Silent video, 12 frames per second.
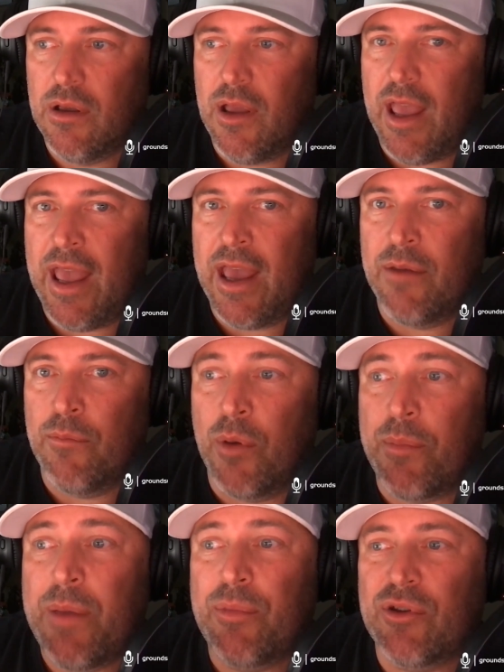And what
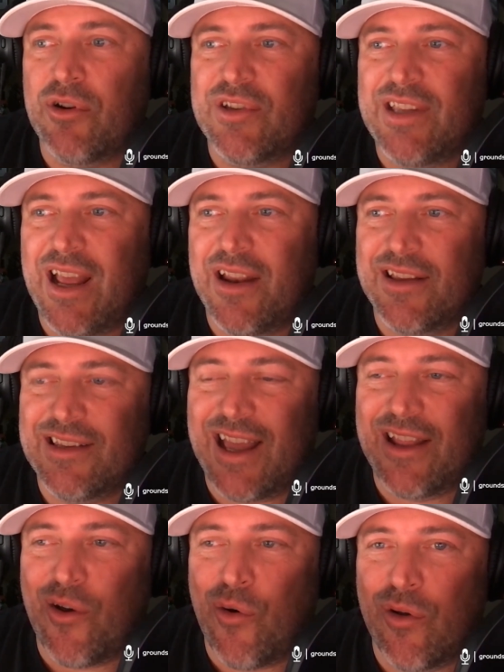people don't understand is that
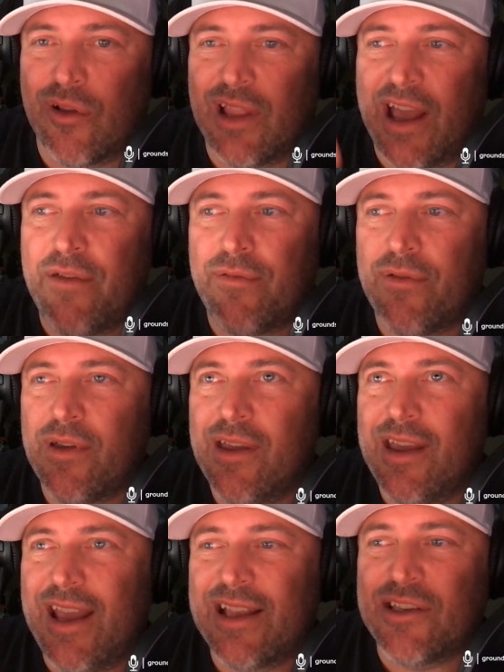whole life.
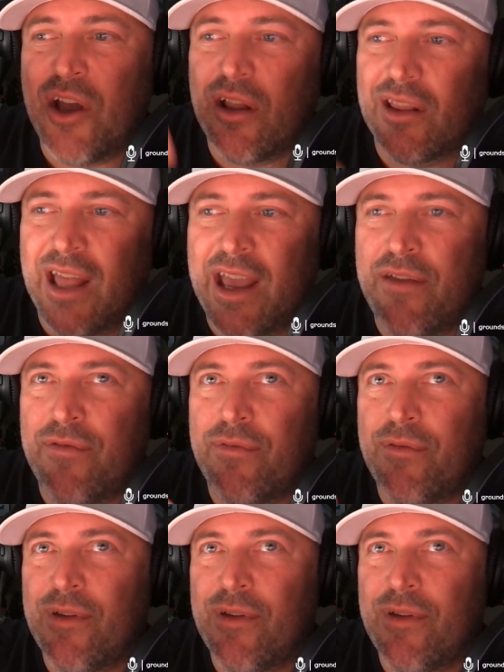It's not life